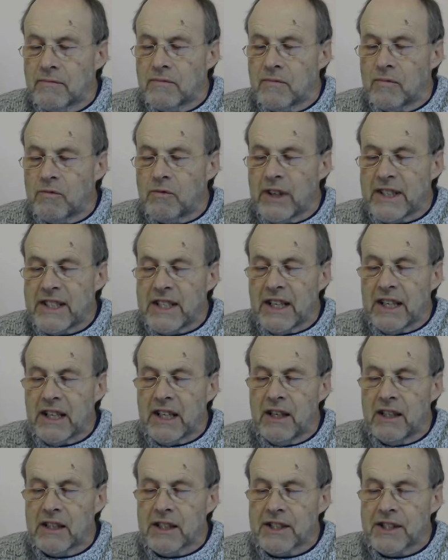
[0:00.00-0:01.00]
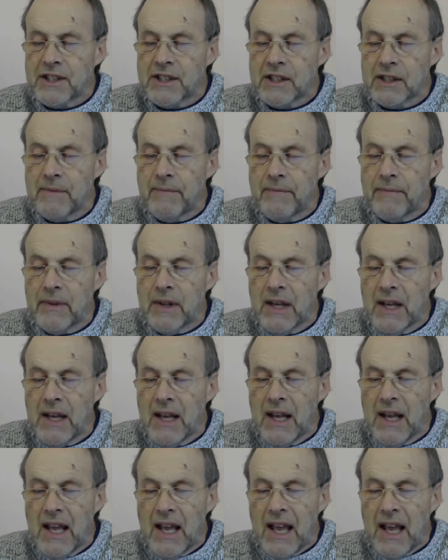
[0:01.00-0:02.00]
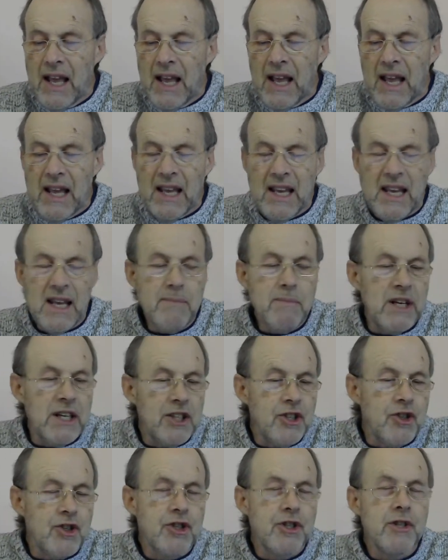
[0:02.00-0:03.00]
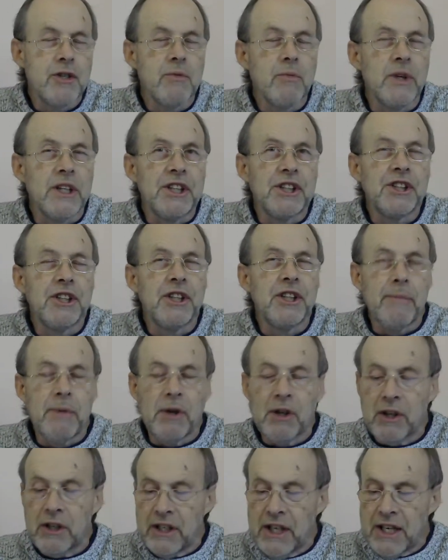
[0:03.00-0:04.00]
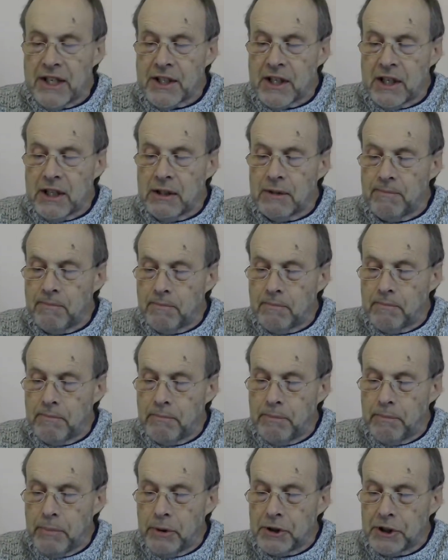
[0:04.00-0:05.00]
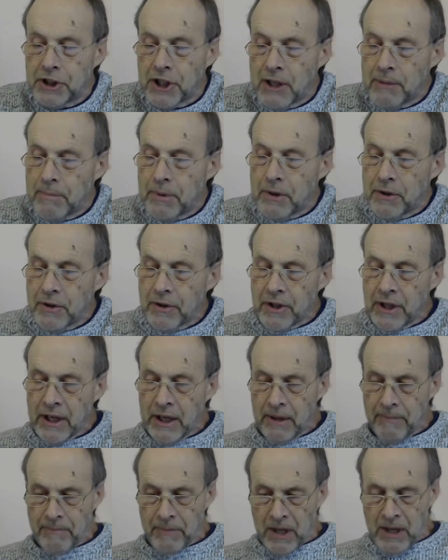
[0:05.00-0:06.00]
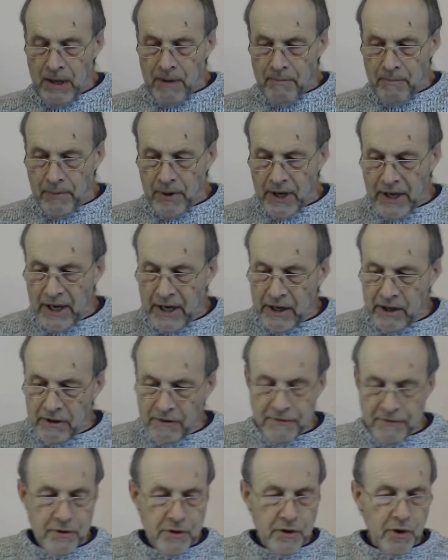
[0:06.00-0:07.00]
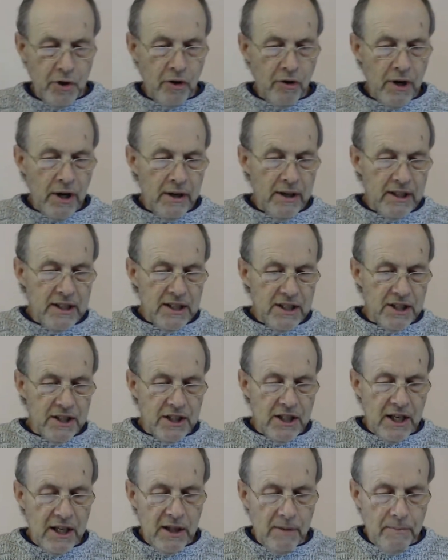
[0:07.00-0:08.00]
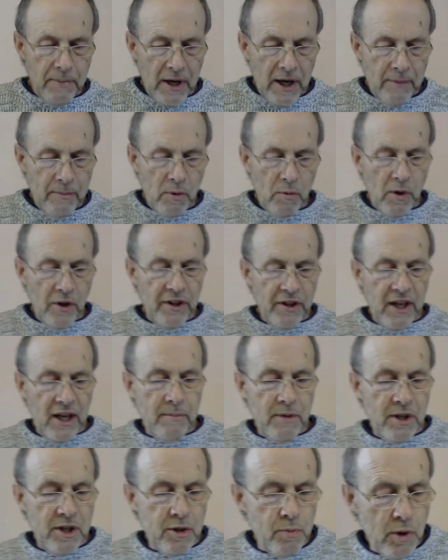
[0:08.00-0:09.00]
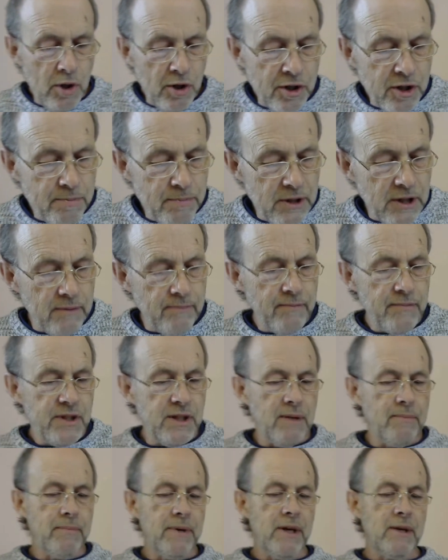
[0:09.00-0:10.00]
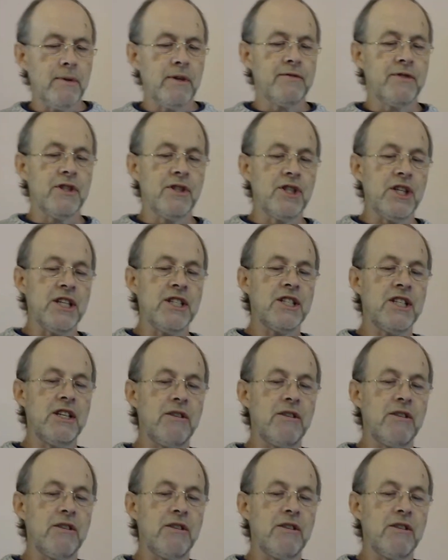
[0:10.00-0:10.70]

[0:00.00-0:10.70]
ridiculous image which Nebuchadnezzar pushed up on the plain of Dura, it doesn't say in the Bible what the image was, but some people have suggested